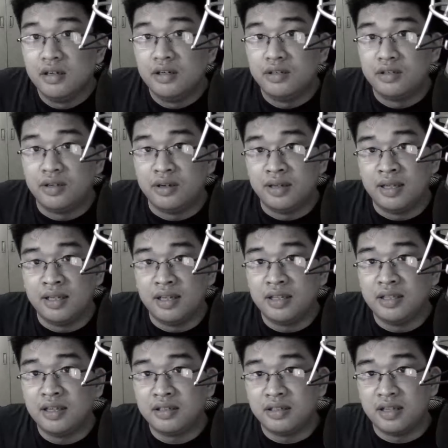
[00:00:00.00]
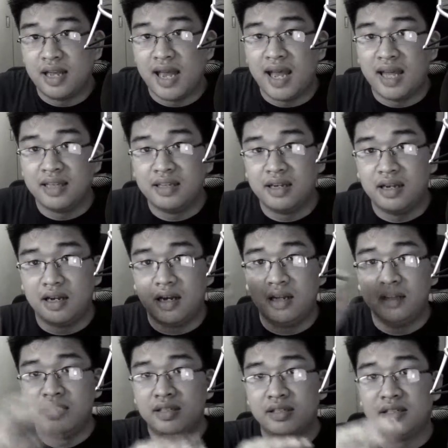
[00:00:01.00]
so that it doesn't add
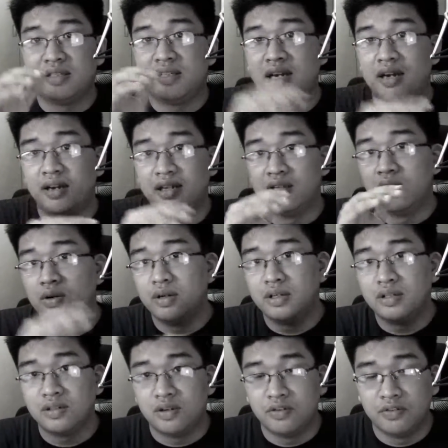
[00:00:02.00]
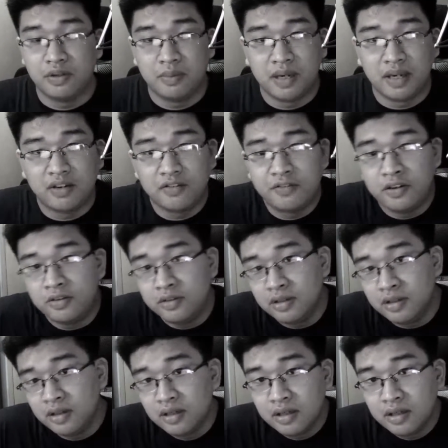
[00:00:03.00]
unnecessary noise over the microphone.